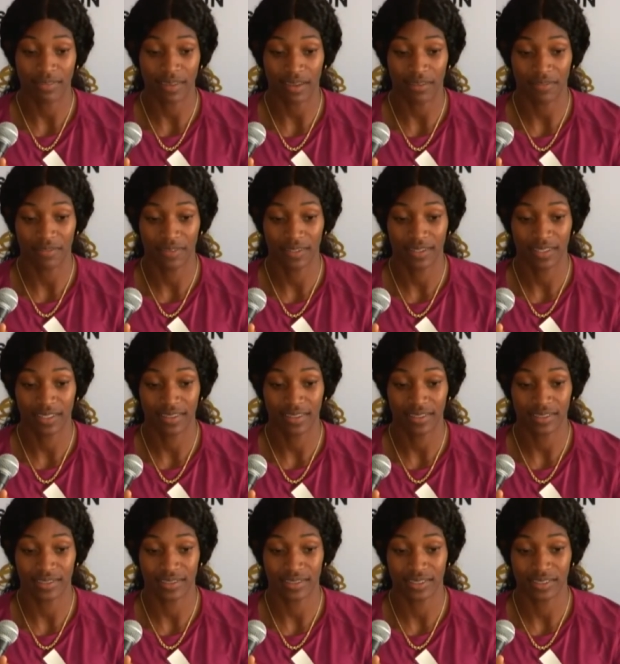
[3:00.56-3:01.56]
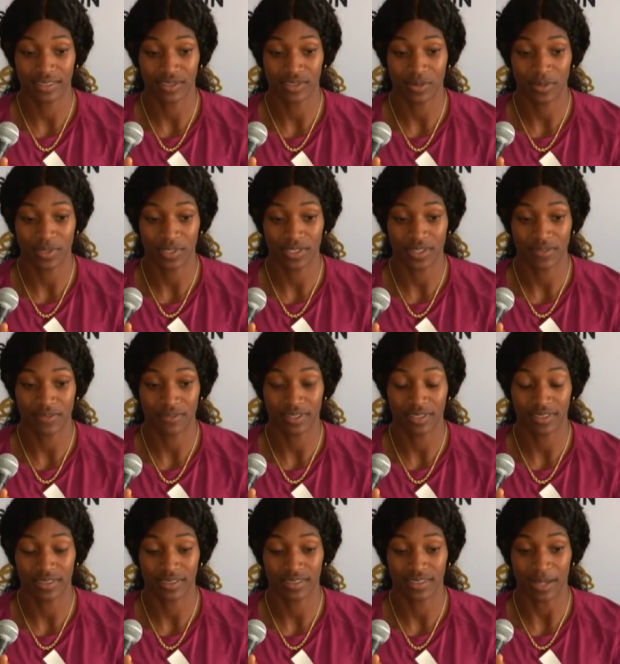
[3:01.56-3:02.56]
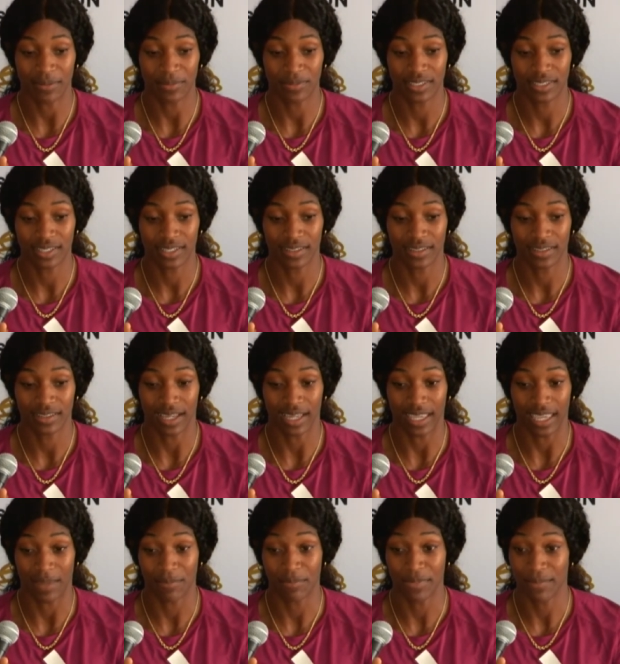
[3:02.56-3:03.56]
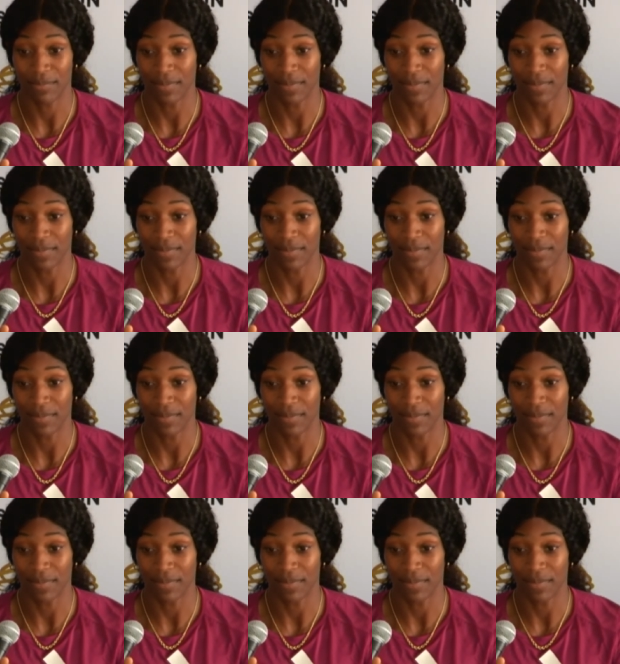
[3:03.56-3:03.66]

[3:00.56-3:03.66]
I feel like there's so much different steps that can be